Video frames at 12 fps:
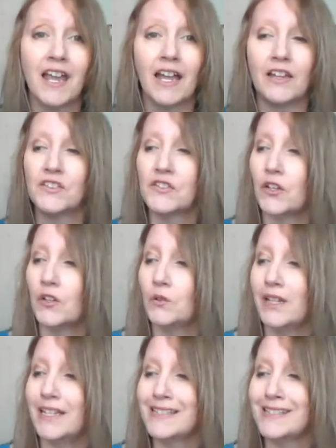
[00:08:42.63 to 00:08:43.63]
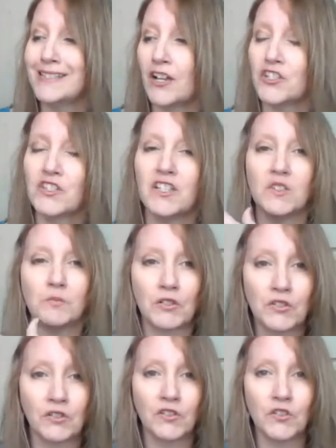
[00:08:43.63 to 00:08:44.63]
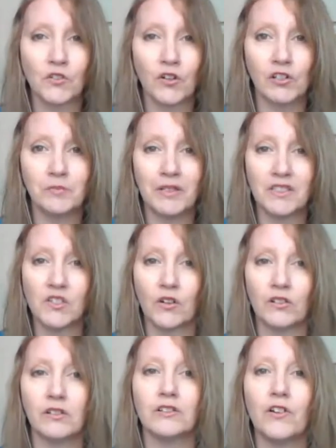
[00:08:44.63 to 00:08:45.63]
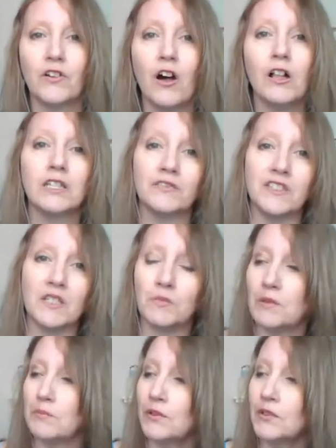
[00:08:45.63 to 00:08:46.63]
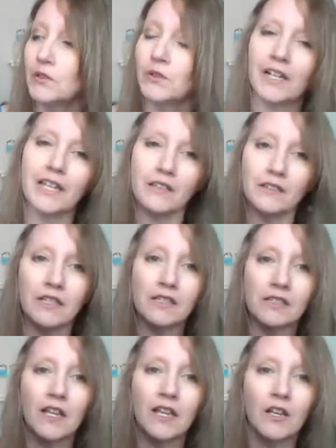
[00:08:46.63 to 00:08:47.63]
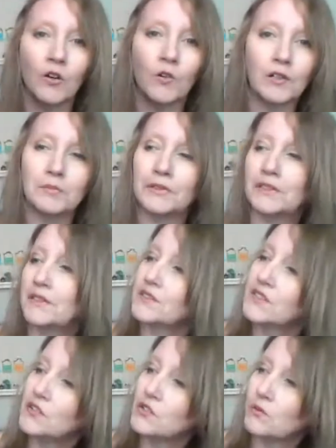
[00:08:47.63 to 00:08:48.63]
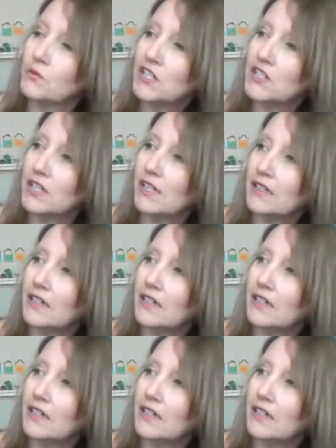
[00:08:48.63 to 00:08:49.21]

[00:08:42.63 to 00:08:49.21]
And so it's not just his personal struggle, but the struggle of all of these people who are in this horrible situation,